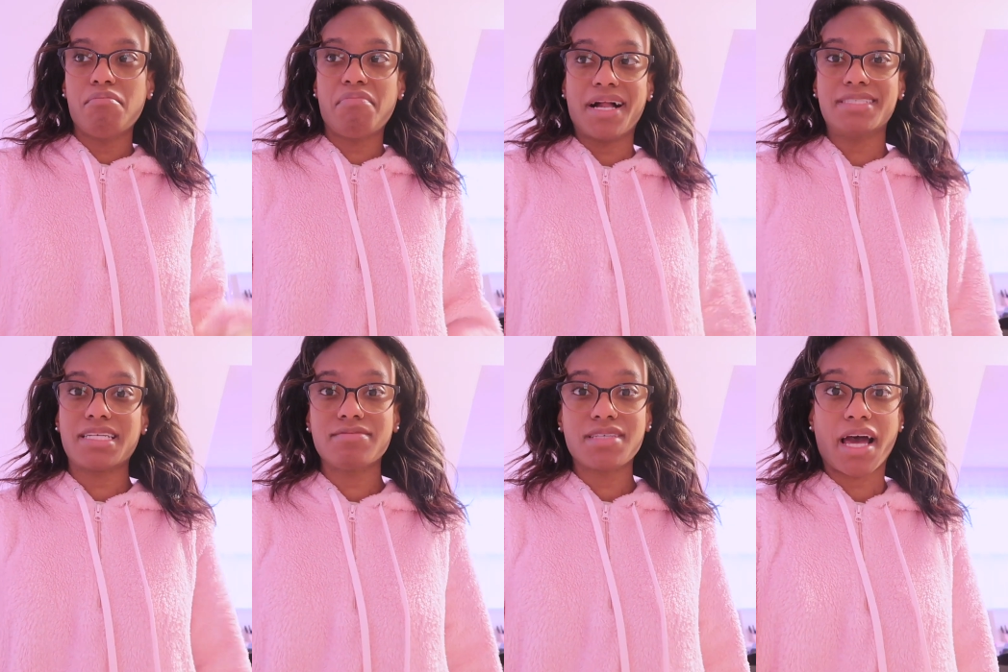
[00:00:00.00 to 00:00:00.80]
but at the
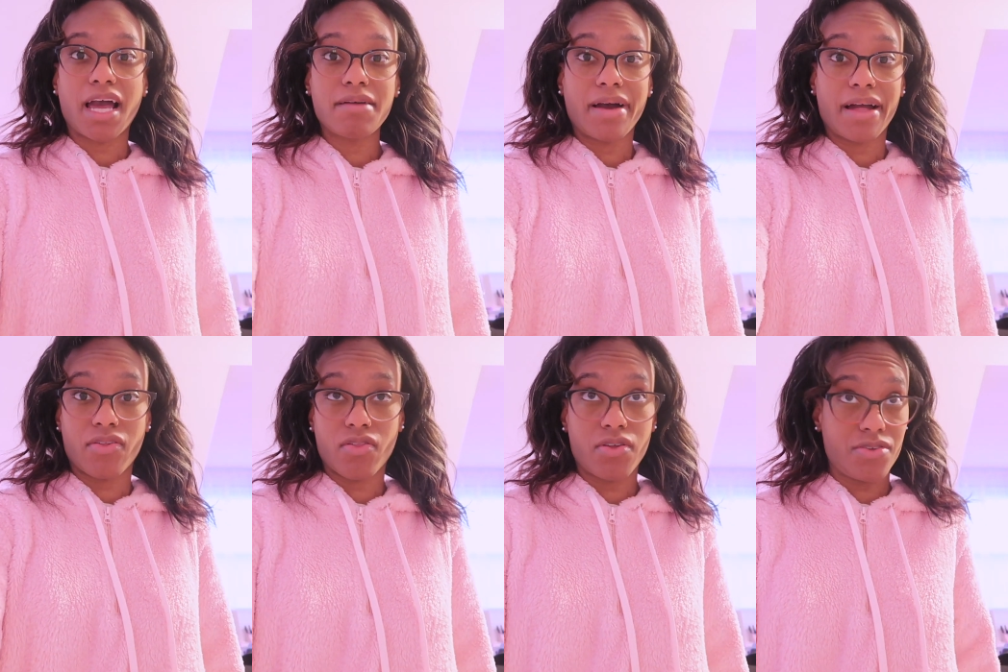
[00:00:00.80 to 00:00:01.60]
same time, I
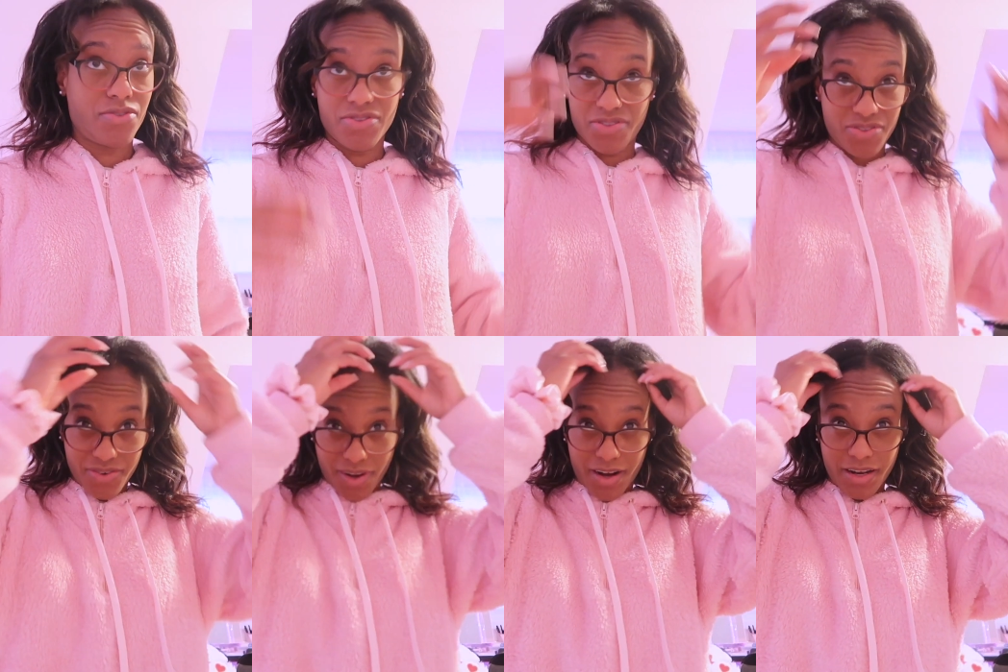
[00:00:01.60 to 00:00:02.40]
really
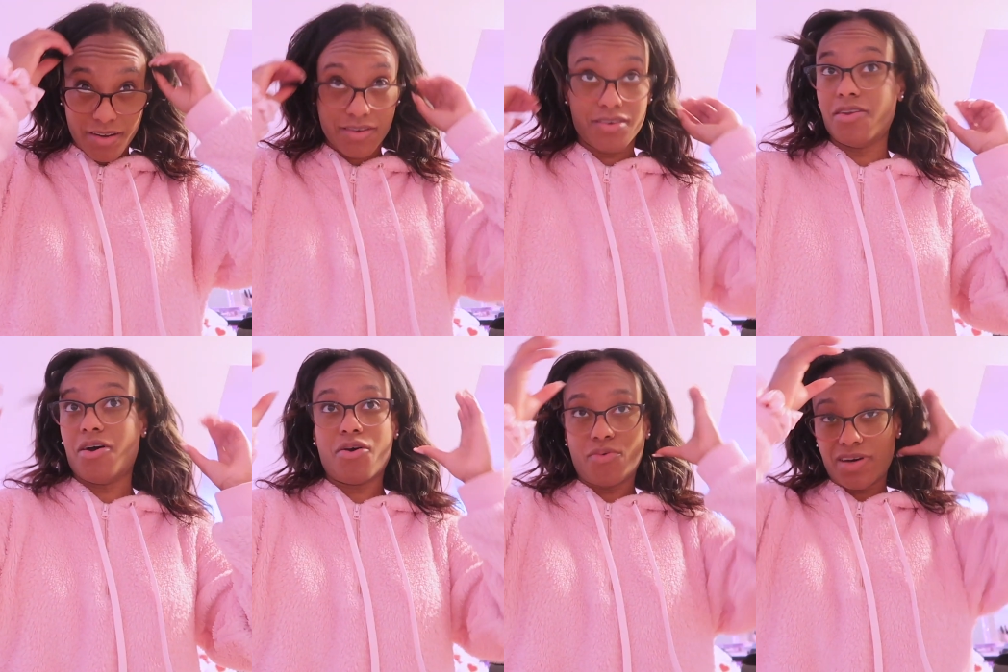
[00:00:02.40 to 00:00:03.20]
do not
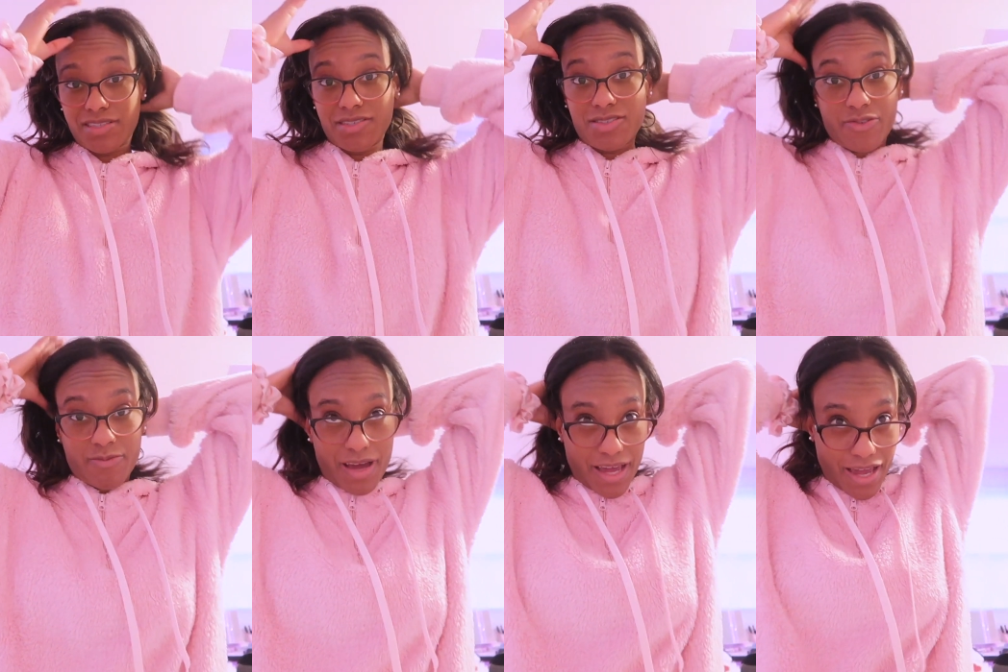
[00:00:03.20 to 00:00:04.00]
know what to do
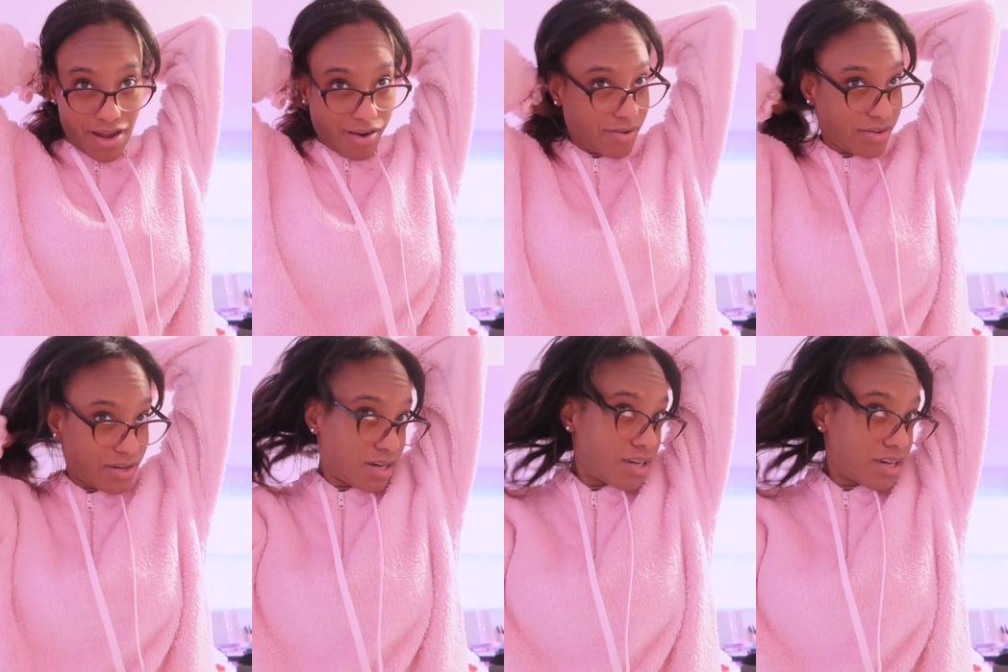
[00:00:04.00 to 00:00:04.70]
with my hair.